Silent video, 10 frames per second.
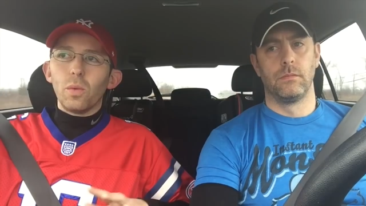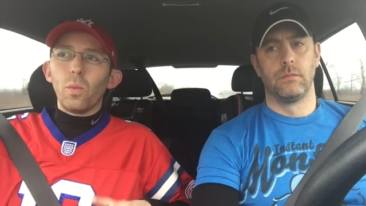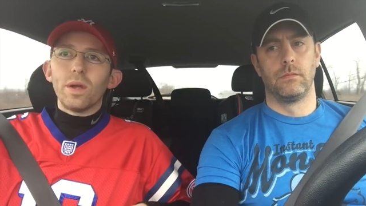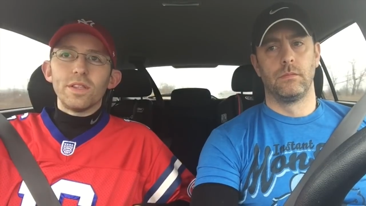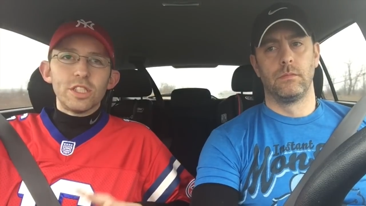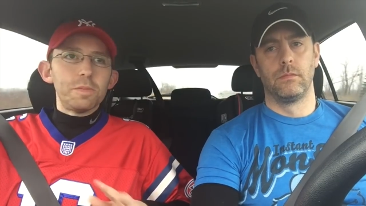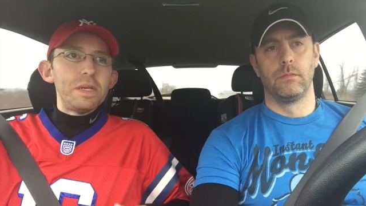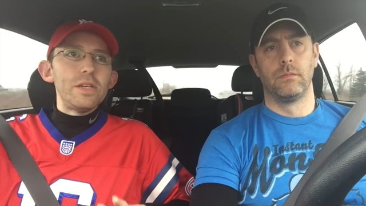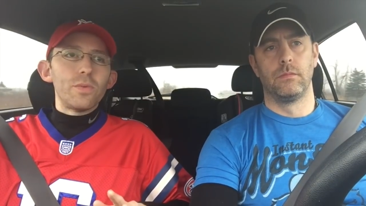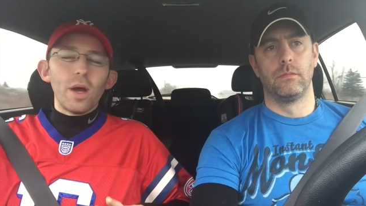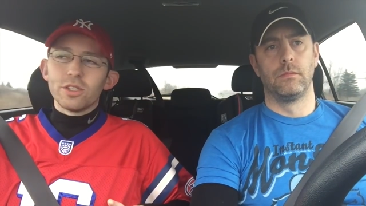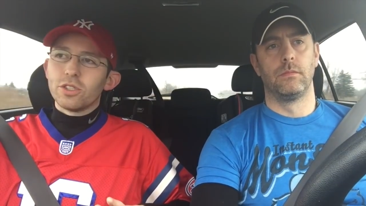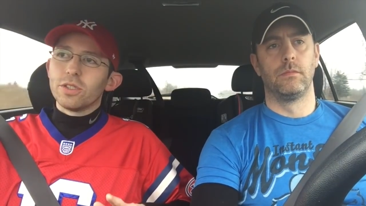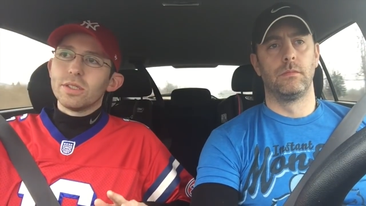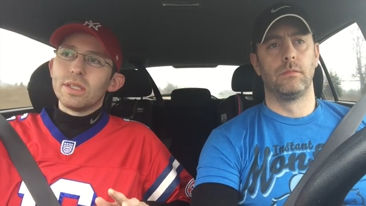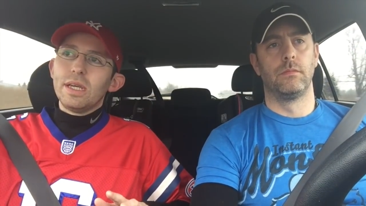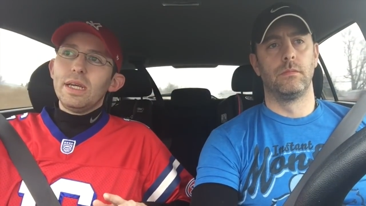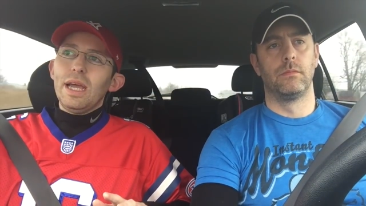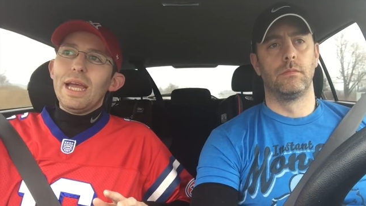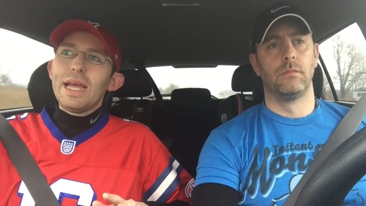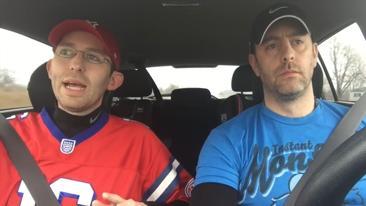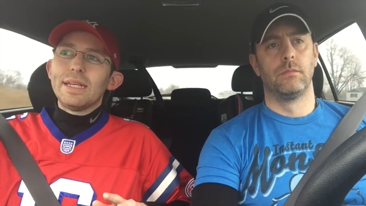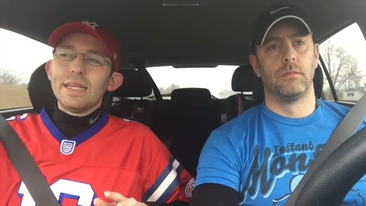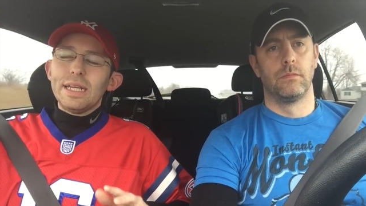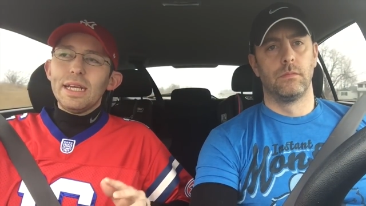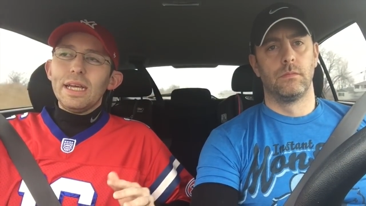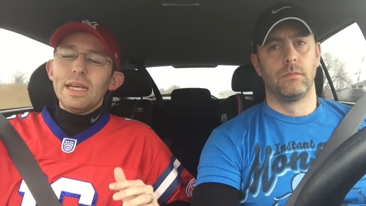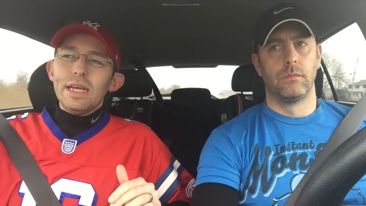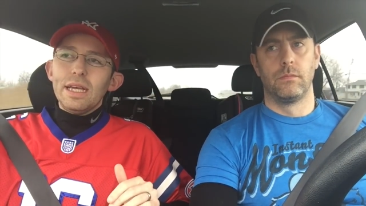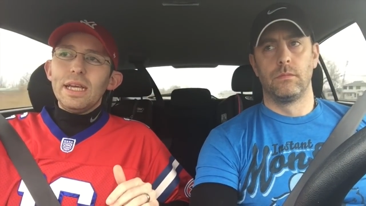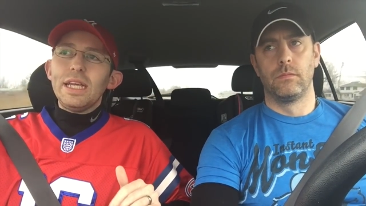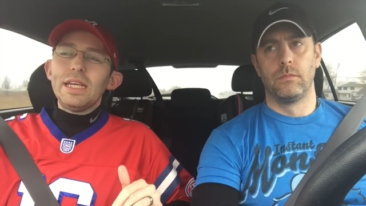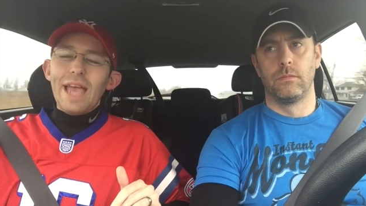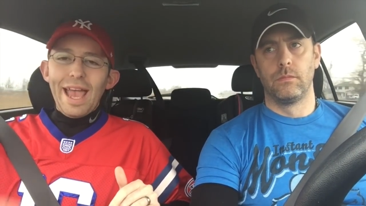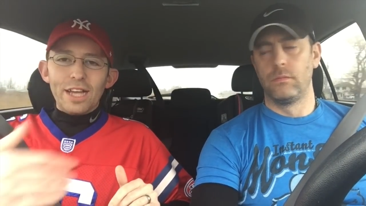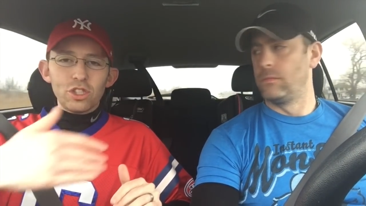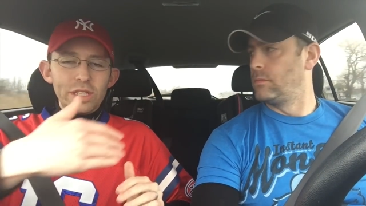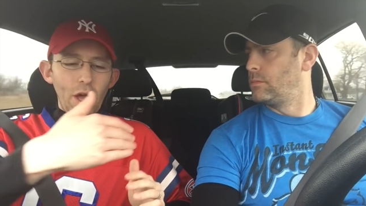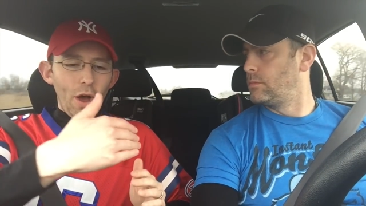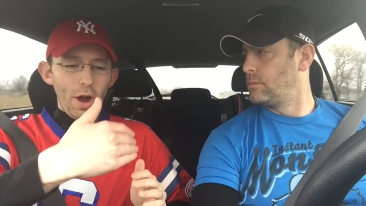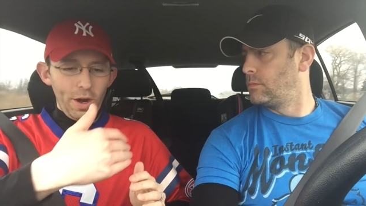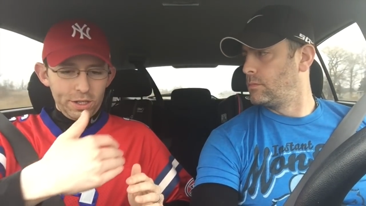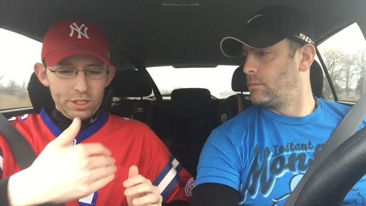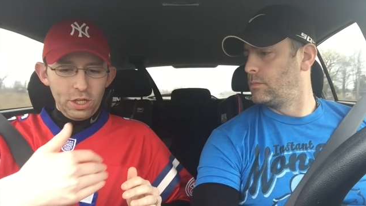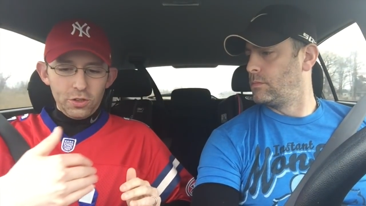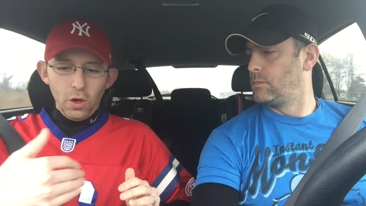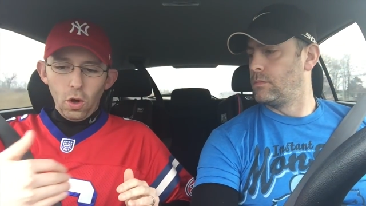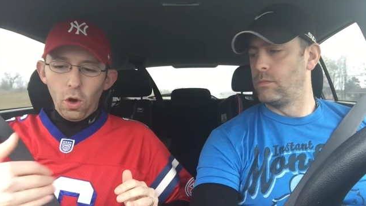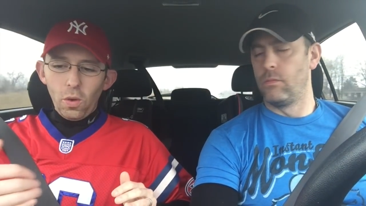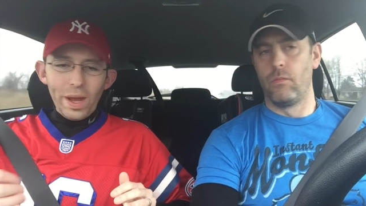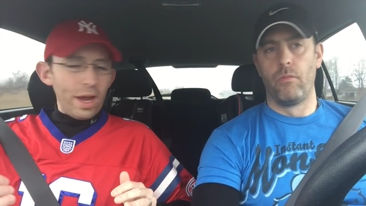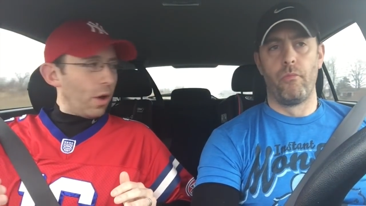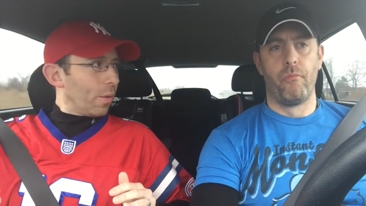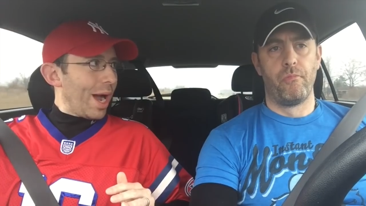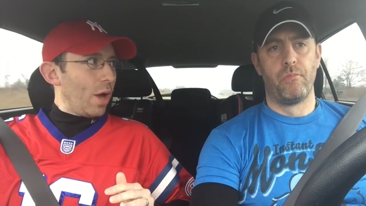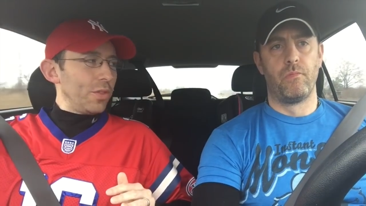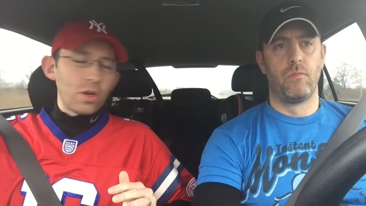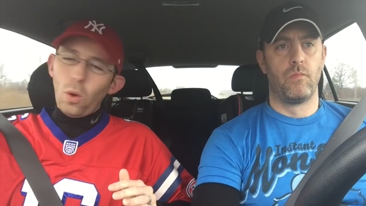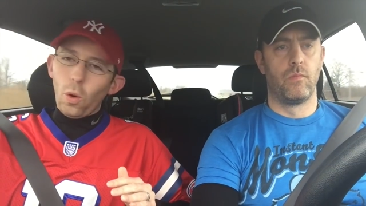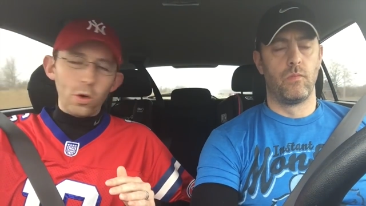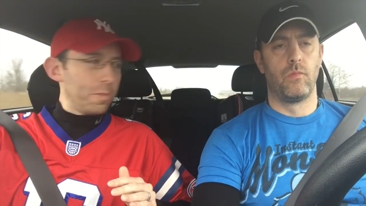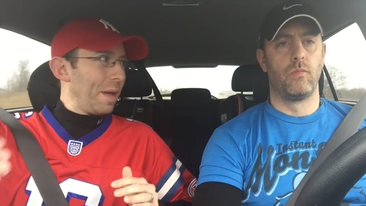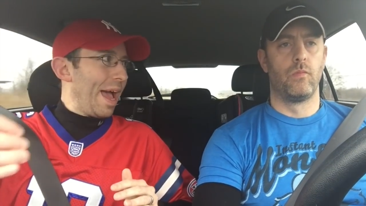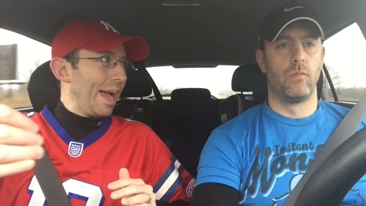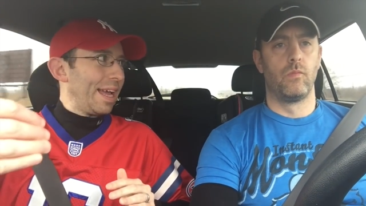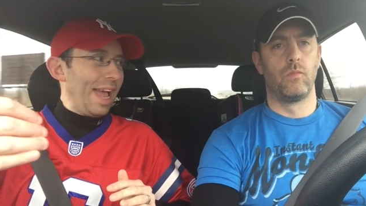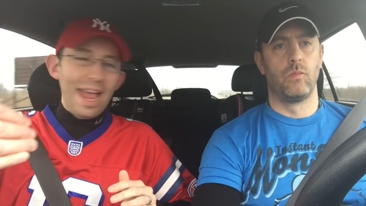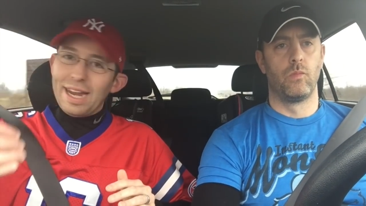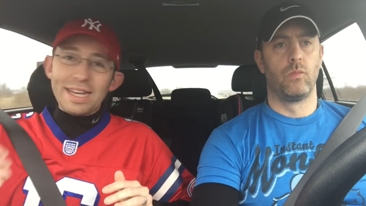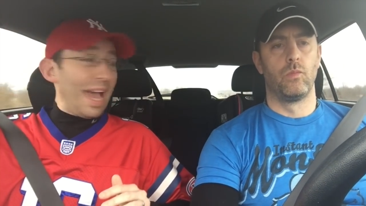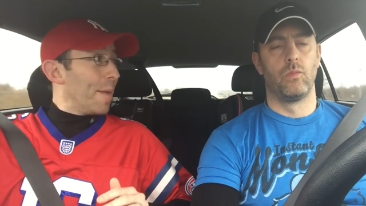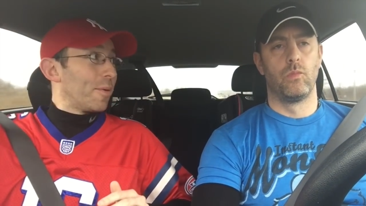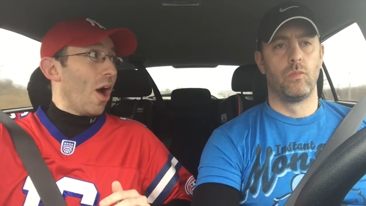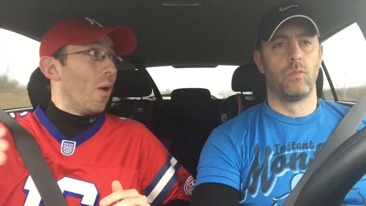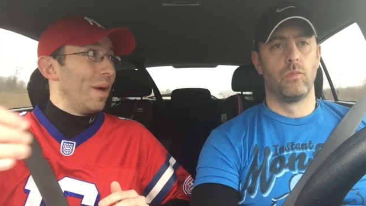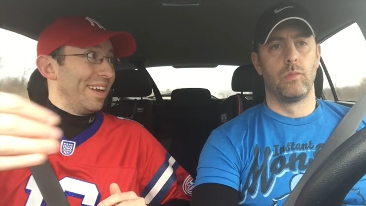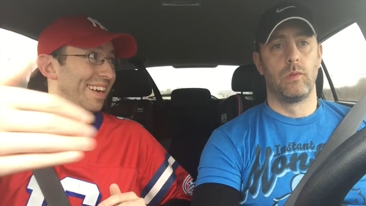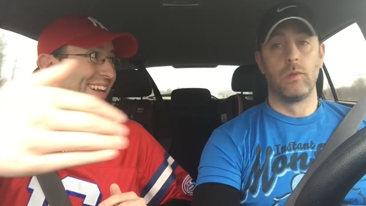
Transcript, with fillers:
Speaker 1: one of the speed rushers, and he actually arced the whole way around the quarterback and kept going.